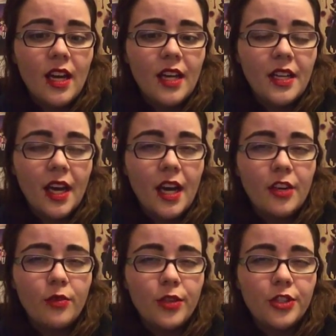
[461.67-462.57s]
and I
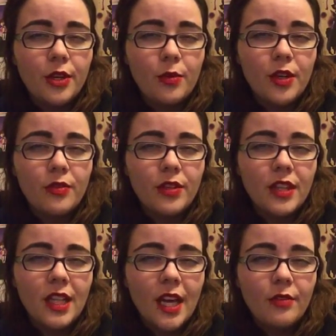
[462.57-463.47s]
kind of wish I would have
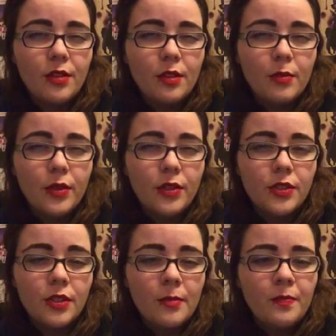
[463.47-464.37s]
left the
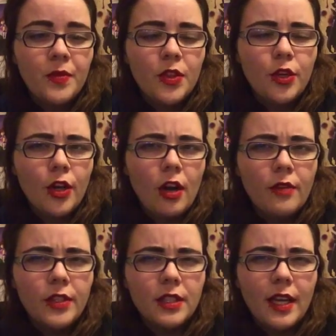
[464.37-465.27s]
books. There are
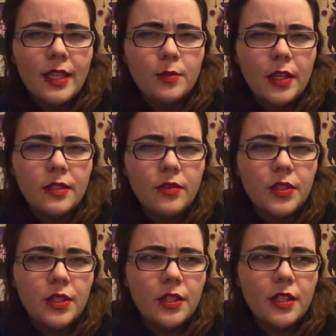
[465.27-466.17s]
obviously aspects of the
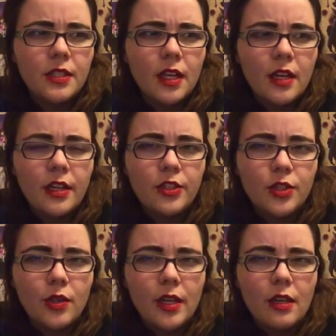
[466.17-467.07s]
series that I
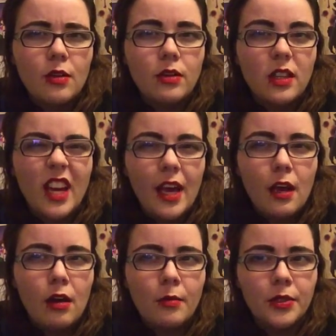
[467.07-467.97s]
enjoy,
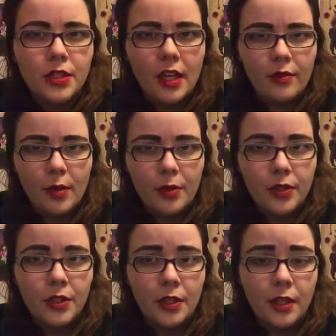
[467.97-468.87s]
like almost every
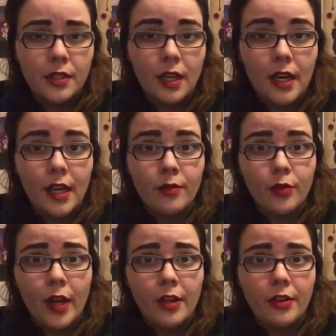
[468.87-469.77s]
book series I
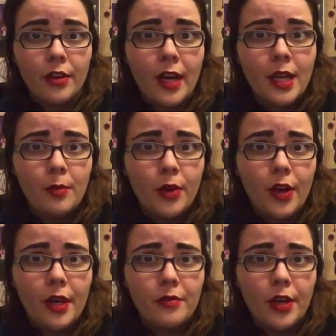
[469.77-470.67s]
have read, or any
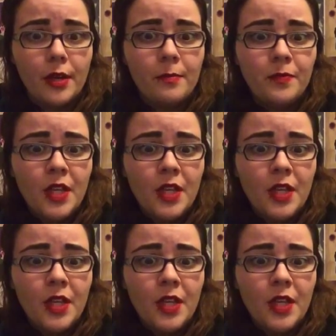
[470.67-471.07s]
book I have read.